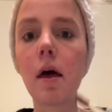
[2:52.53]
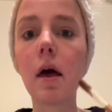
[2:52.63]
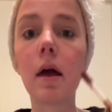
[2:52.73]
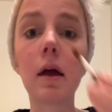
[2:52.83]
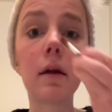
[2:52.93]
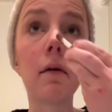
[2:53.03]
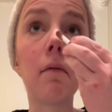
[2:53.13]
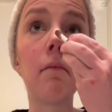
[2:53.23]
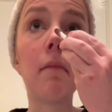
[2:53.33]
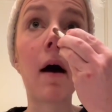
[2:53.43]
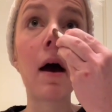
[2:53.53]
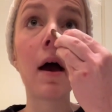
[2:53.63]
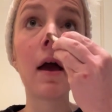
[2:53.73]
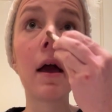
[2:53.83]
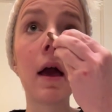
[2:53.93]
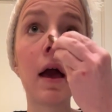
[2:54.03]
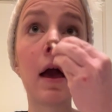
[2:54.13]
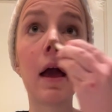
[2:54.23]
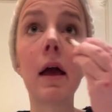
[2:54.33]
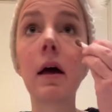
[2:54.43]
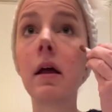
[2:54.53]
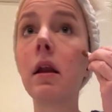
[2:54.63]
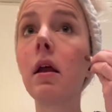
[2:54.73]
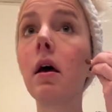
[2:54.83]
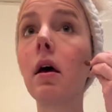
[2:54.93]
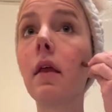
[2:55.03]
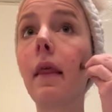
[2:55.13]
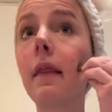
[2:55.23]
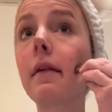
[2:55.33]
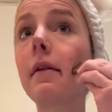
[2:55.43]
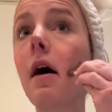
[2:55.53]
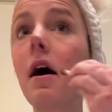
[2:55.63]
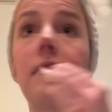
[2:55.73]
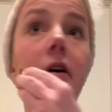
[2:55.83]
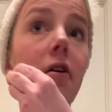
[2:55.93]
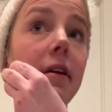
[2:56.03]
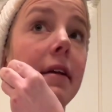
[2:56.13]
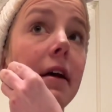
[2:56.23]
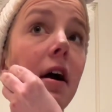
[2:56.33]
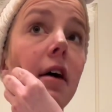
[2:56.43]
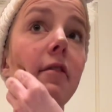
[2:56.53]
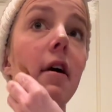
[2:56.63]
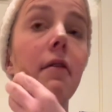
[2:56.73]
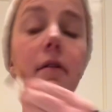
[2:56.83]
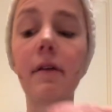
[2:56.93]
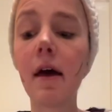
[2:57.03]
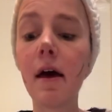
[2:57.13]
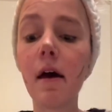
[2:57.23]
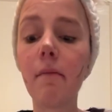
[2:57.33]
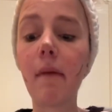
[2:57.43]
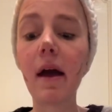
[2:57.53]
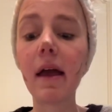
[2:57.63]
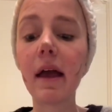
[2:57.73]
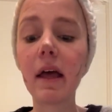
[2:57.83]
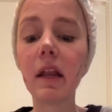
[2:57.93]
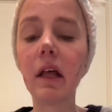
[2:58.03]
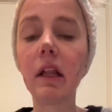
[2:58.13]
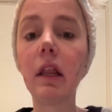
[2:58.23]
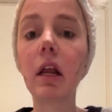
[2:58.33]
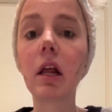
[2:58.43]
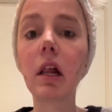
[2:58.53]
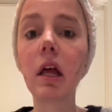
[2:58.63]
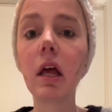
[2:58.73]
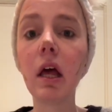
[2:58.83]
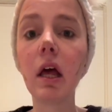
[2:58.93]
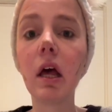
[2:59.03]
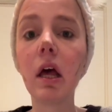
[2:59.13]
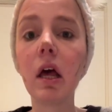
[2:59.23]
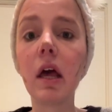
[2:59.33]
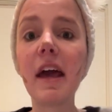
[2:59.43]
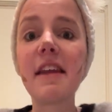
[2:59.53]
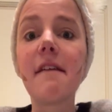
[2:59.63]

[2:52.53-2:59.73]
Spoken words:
And my hand, this is a hot shower because I take hot showers. My hand literally in